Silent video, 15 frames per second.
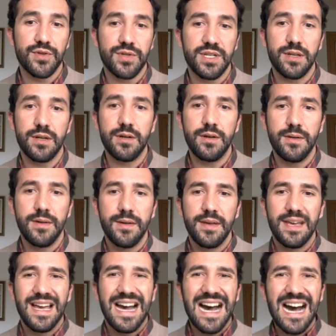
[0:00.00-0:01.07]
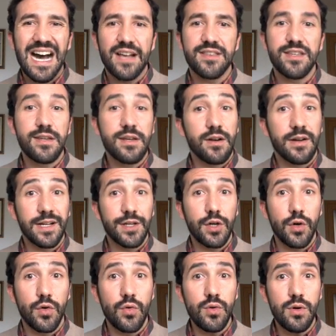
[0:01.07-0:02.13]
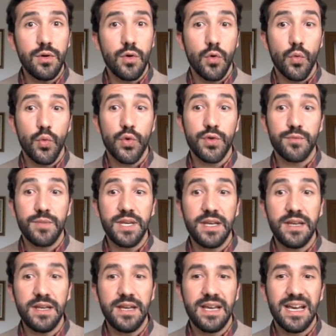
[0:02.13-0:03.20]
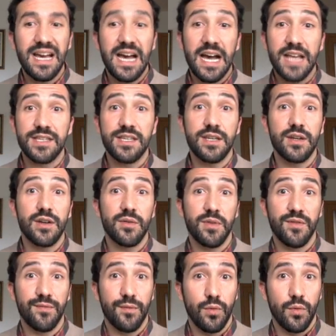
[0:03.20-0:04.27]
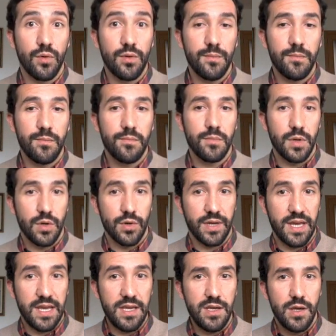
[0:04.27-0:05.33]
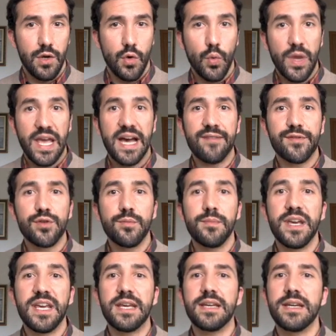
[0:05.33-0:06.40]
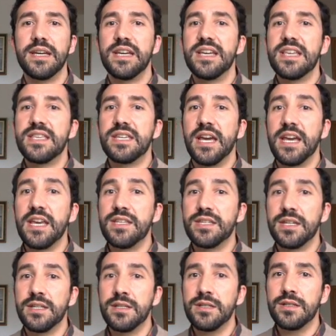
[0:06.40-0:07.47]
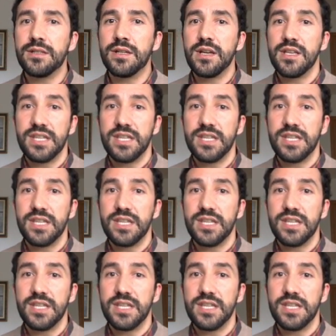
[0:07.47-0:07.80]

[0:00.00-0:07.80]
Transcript: year. A year ago would be a year before. Okay, we have to make changes,